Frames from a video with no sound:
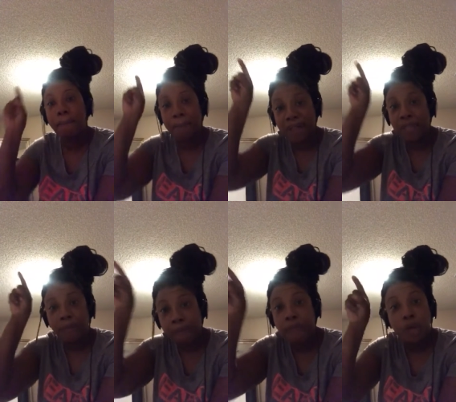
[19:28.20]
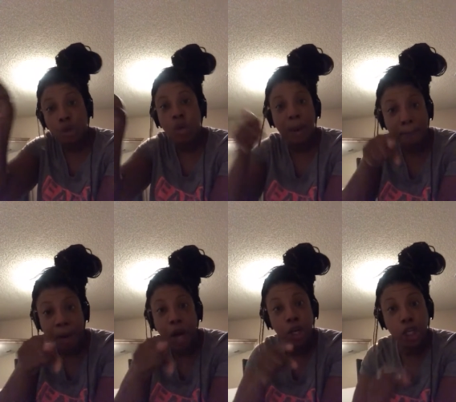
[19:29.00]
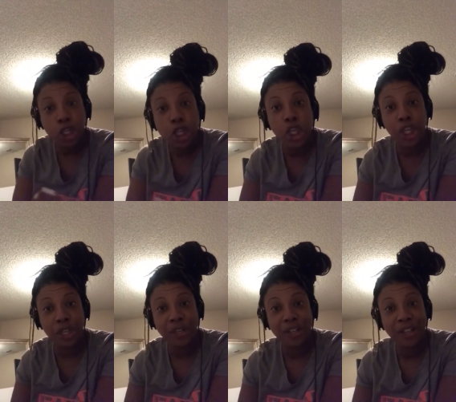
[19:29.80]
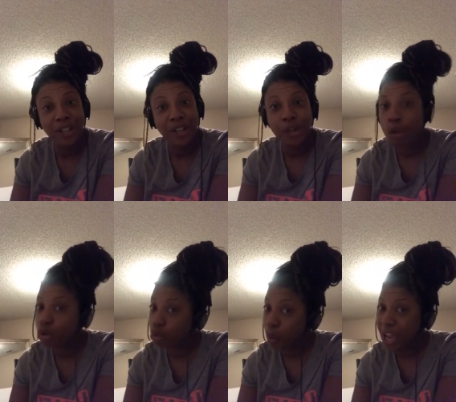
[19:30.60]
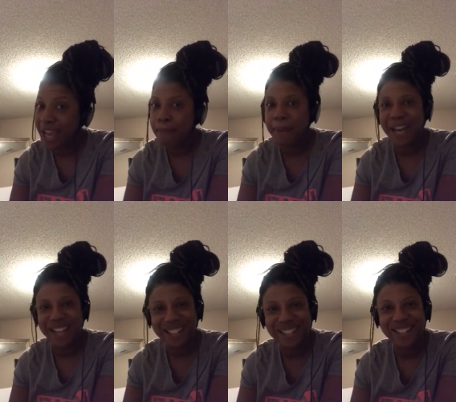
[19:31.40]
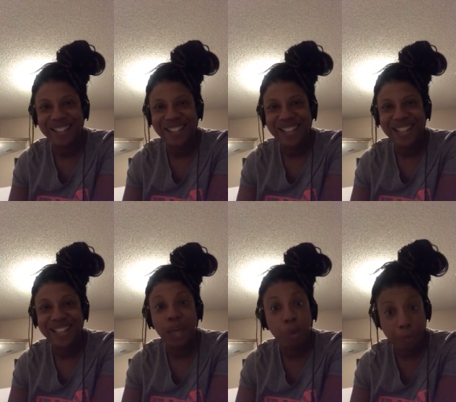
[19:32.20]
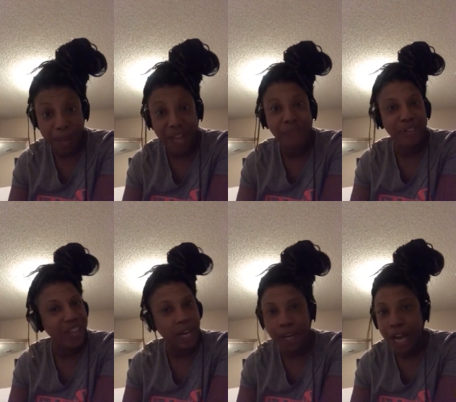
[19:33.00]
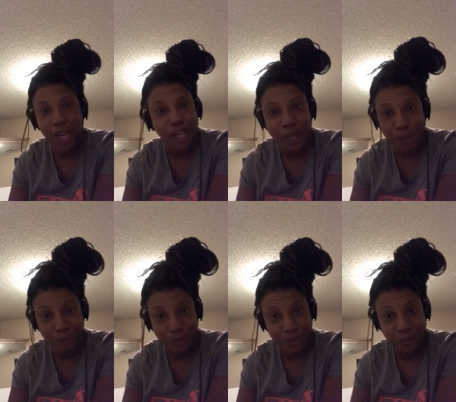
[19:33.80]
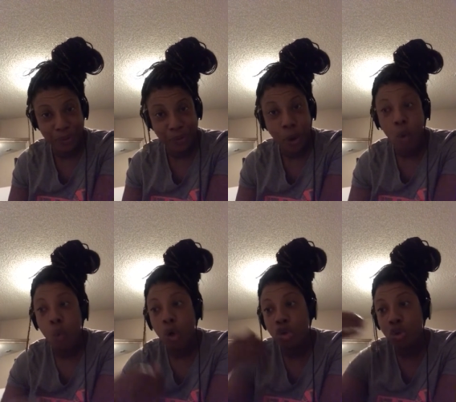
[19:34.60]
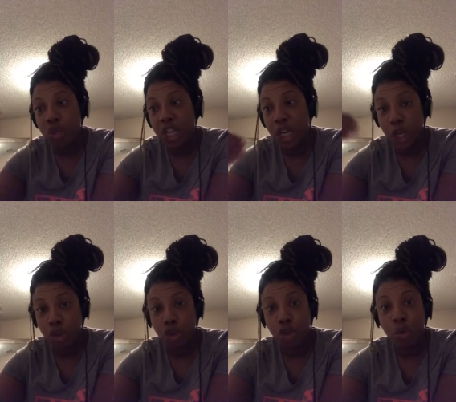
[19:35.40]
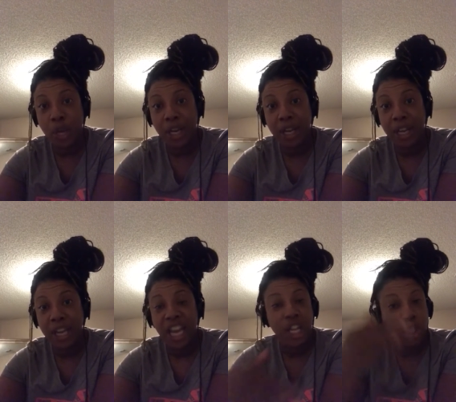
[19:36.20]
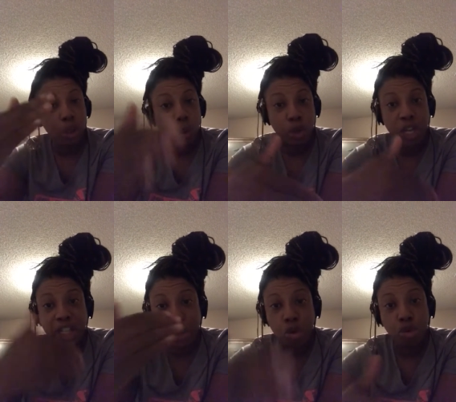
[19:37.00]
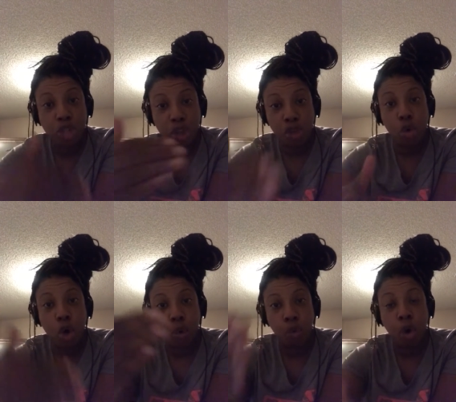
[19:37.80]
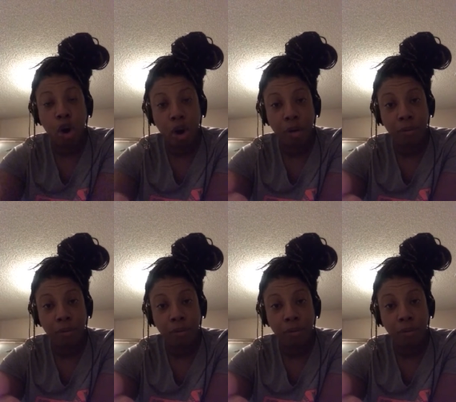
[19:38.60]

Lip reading: But the food that brought it to you knows way better. They will pay for that, not you. Once you get into it and someone has told you that you are wrong,